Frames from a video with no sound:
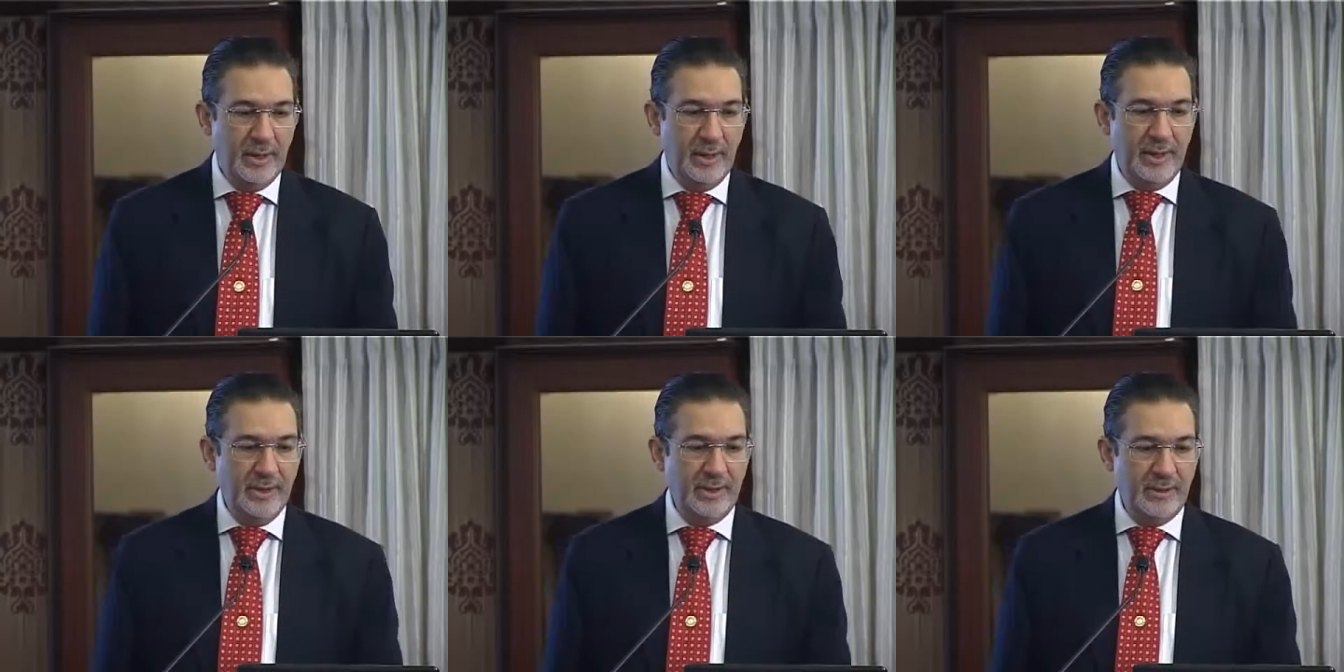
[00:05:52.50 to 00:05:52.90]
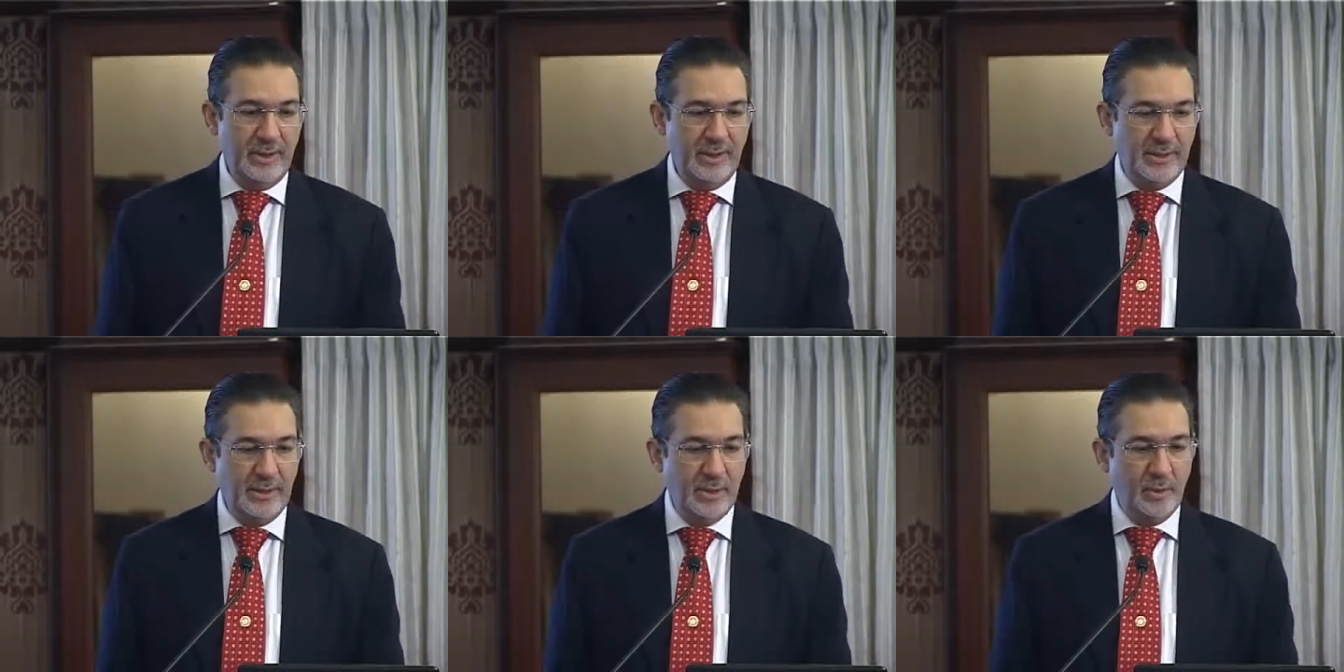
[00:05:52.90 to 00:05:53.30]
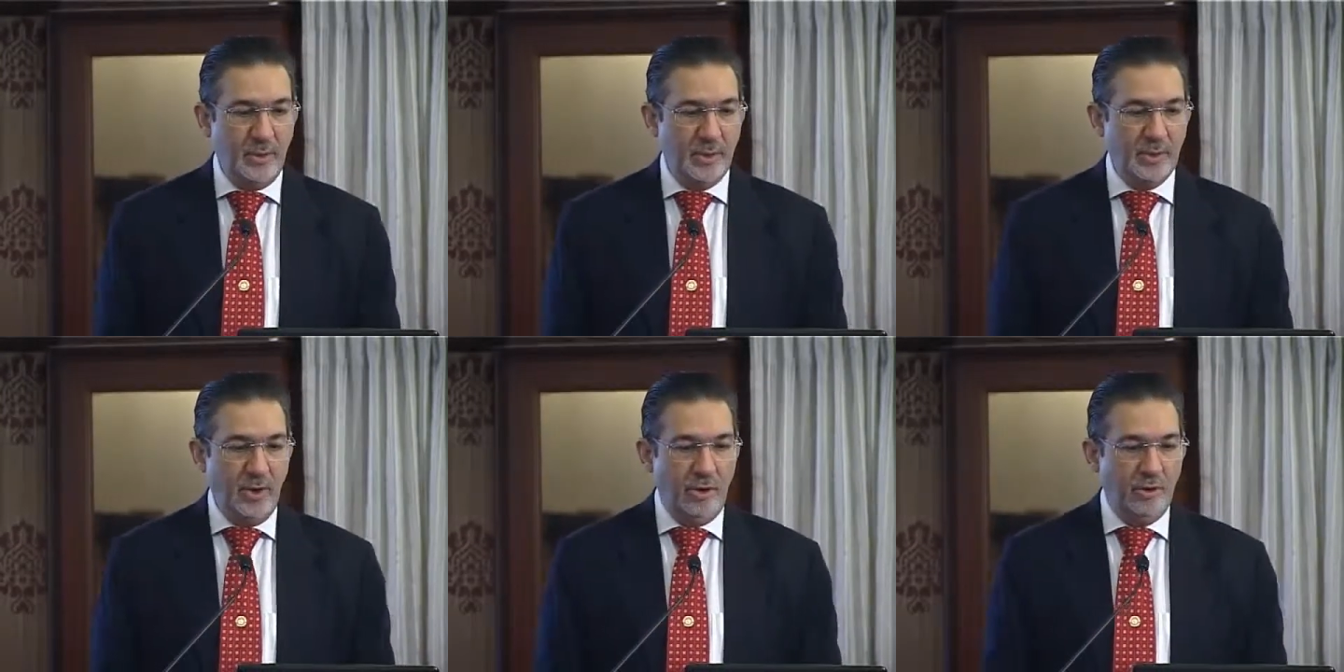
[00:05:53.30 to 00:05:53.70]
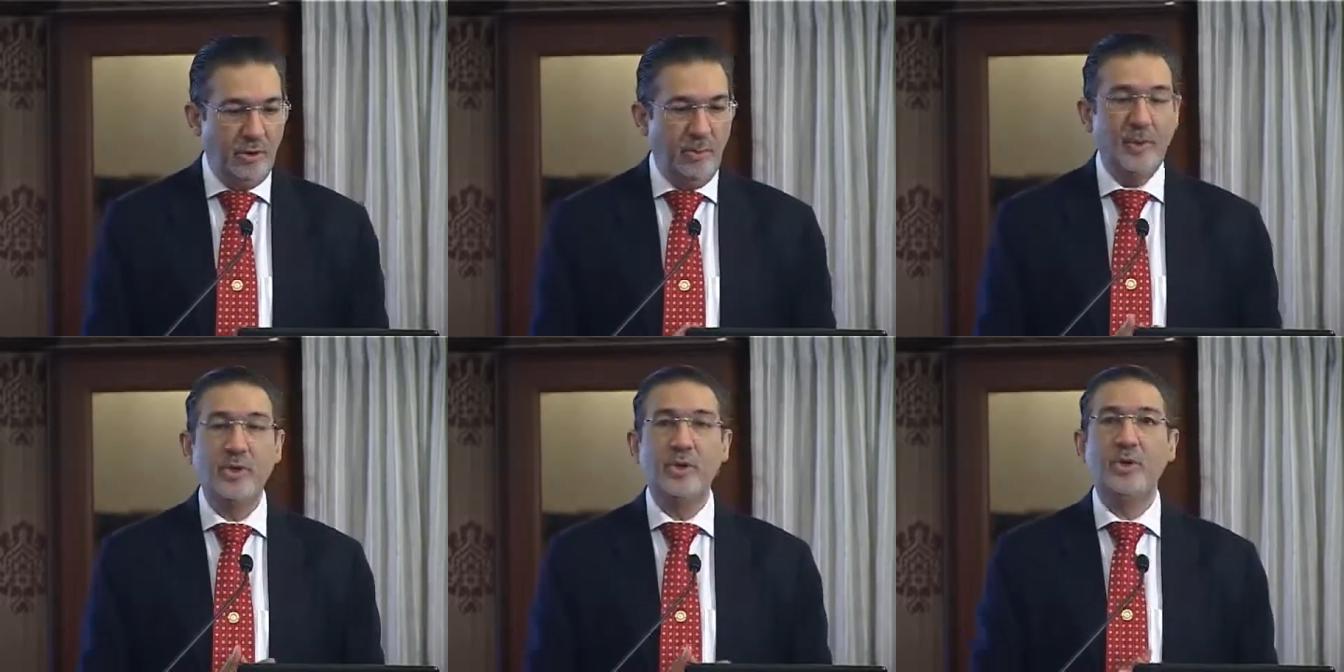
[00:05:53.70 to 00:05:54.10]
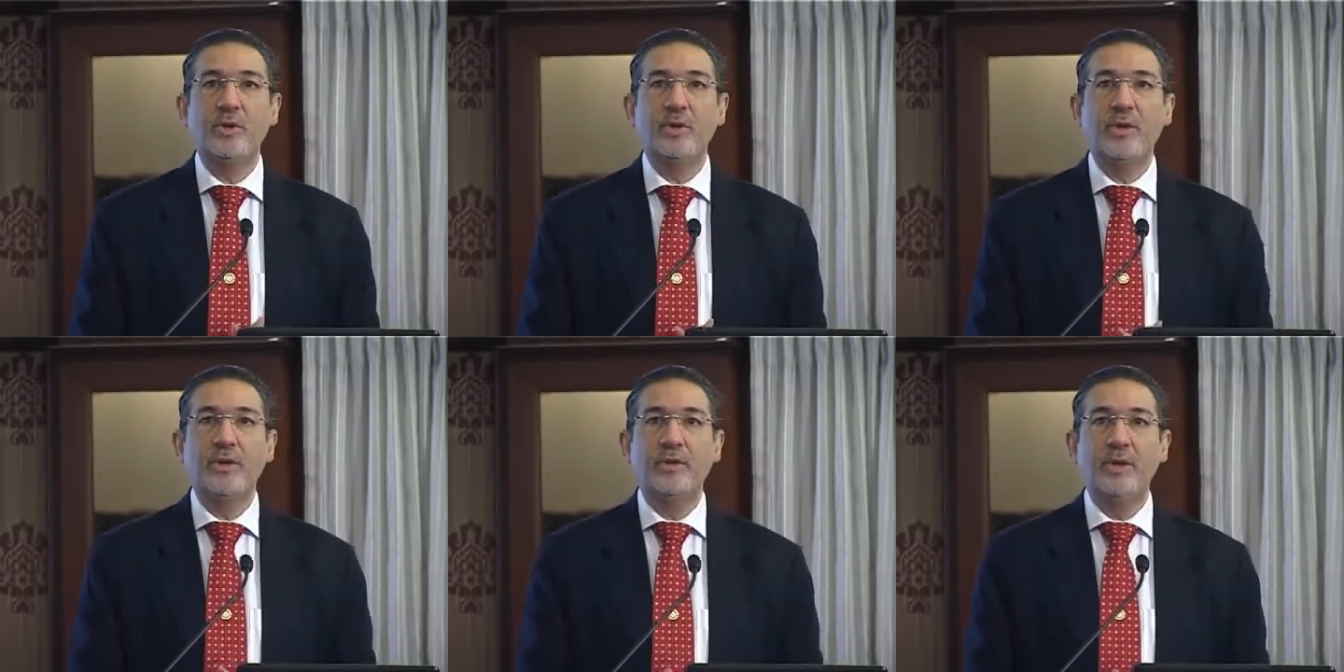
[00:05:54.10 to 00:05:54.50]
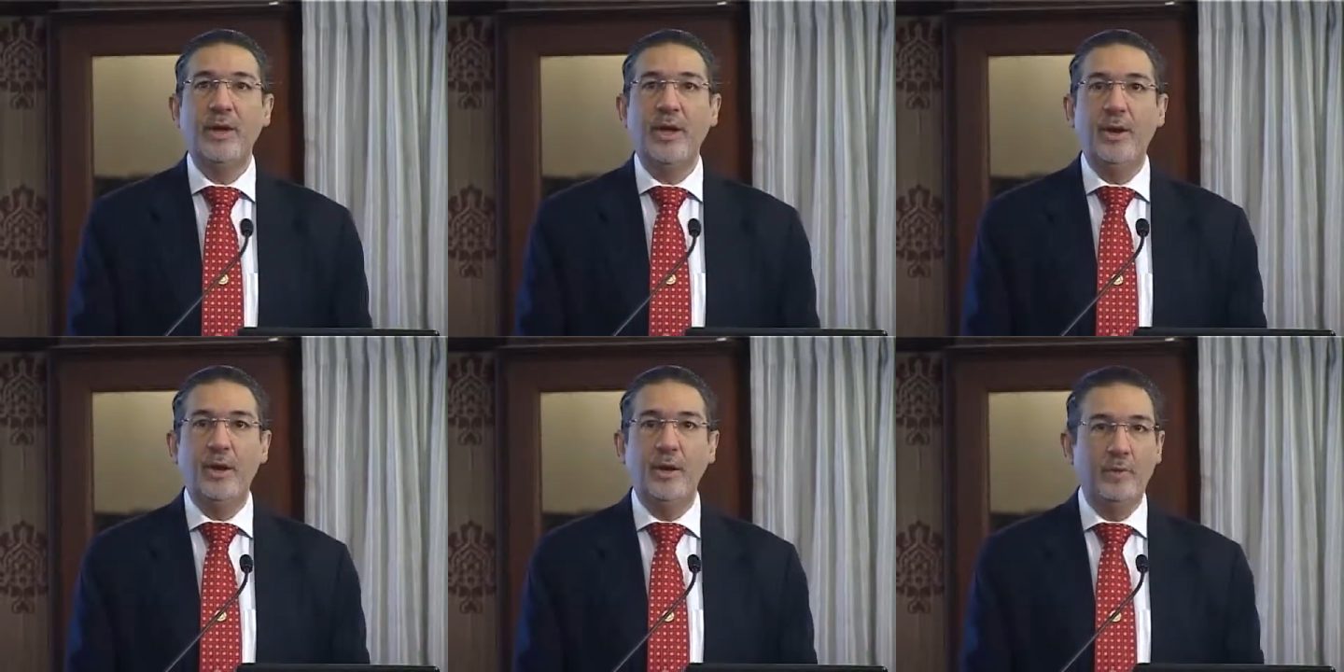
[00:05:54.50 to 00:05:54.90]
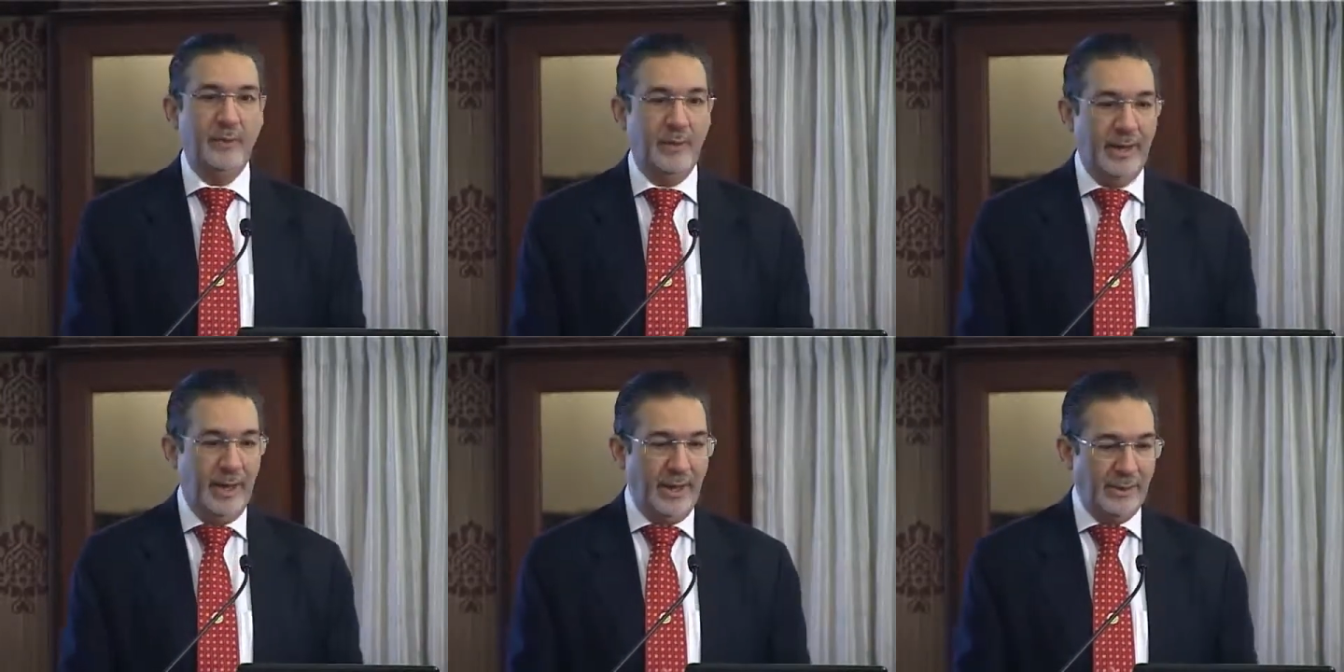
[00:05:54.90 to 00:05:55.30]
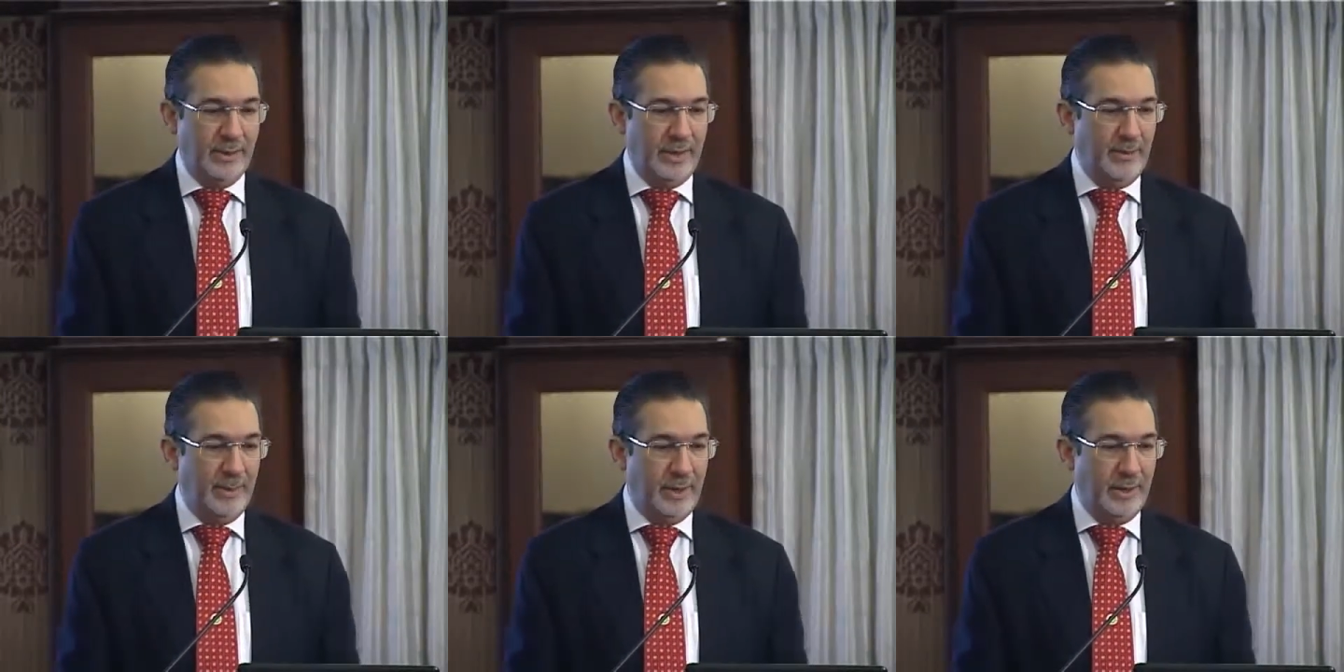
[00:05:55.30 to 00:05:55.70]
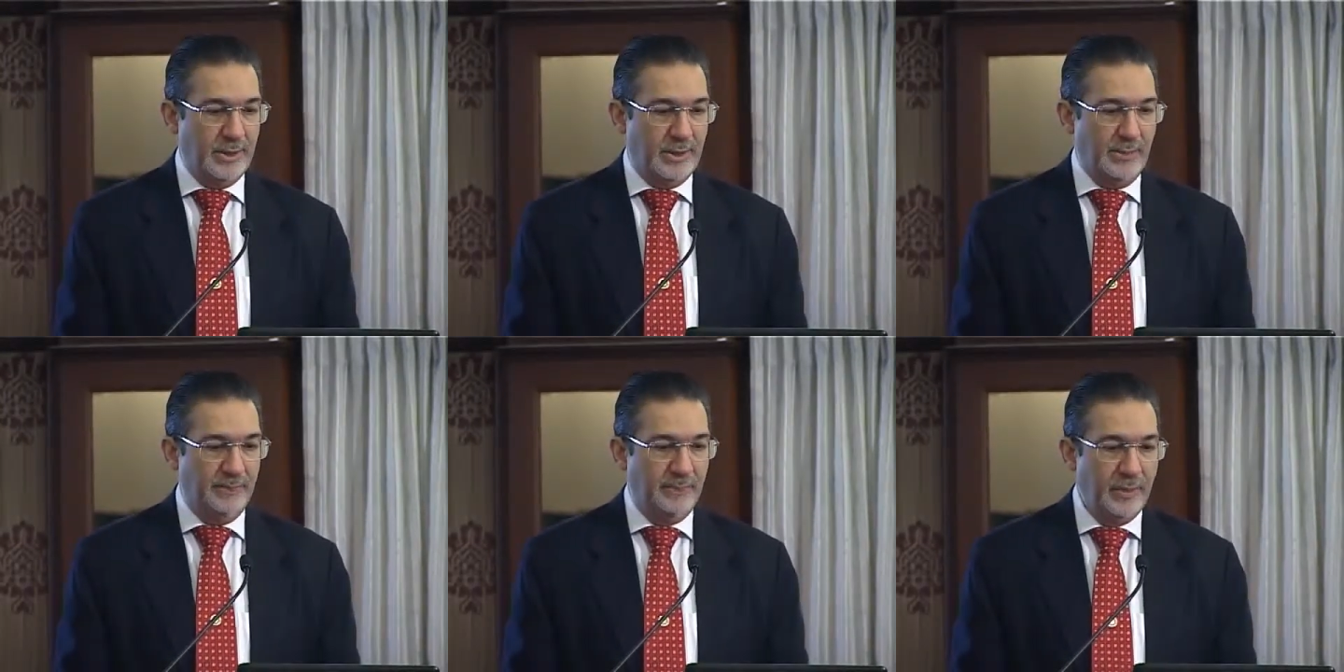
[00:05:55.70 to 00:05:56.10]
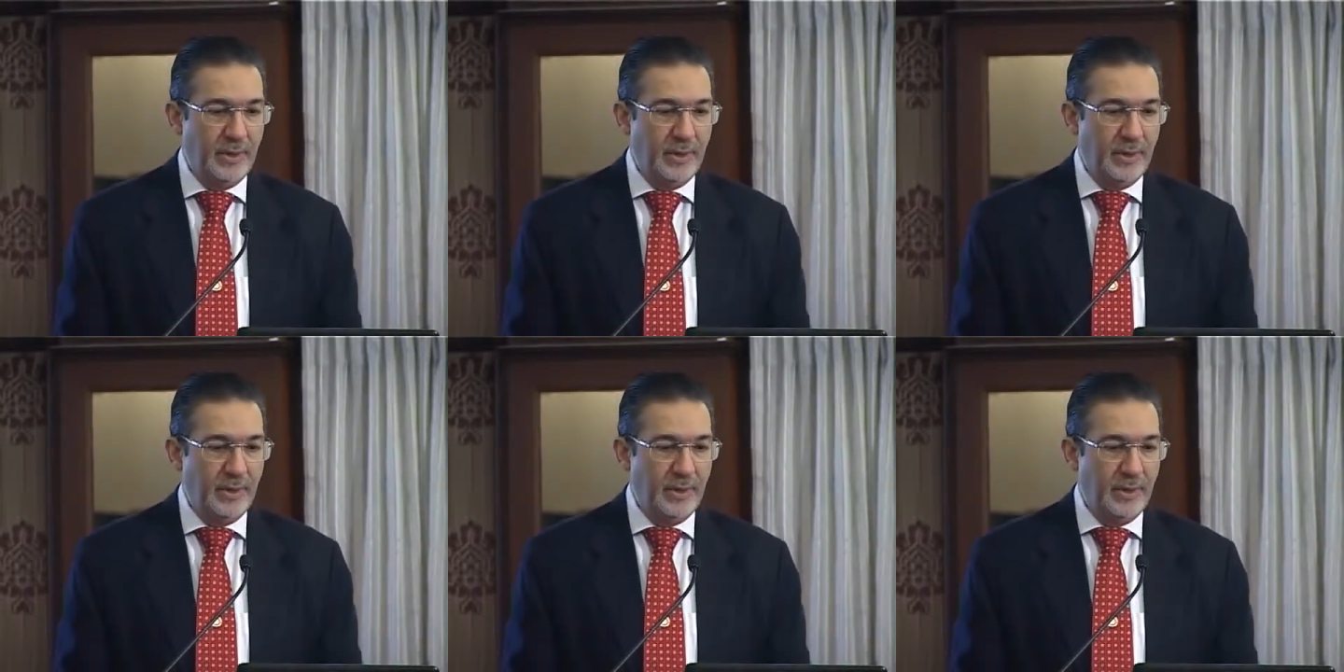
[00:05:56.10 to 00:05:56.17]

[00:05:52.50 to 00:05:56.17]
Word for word: His thesis was Contribution to the Theory of Astigmatism,